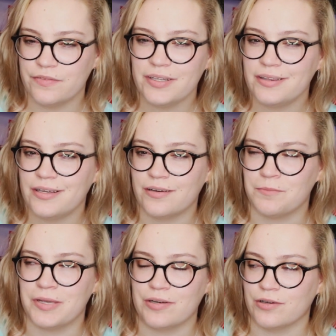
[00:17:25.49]
I feel like they could
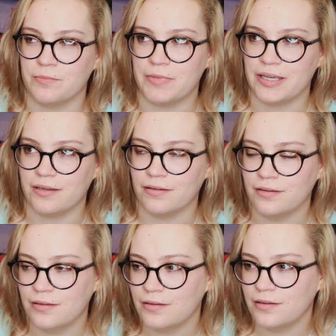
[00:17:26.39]
have made her a main
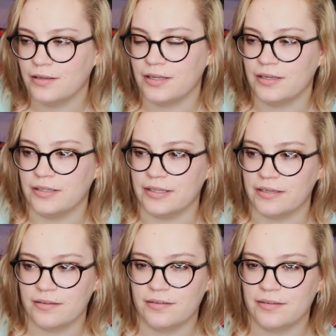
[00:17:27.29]
and
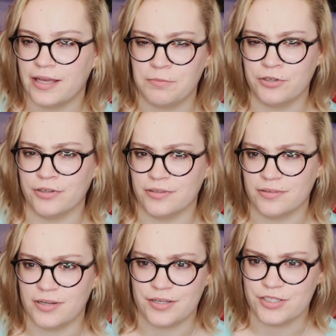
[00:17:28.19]
like kept
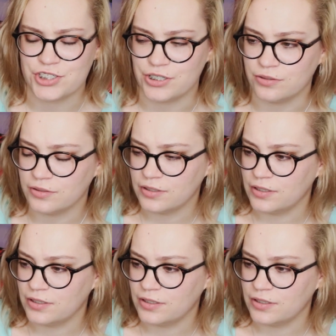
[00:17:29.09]
her on the show.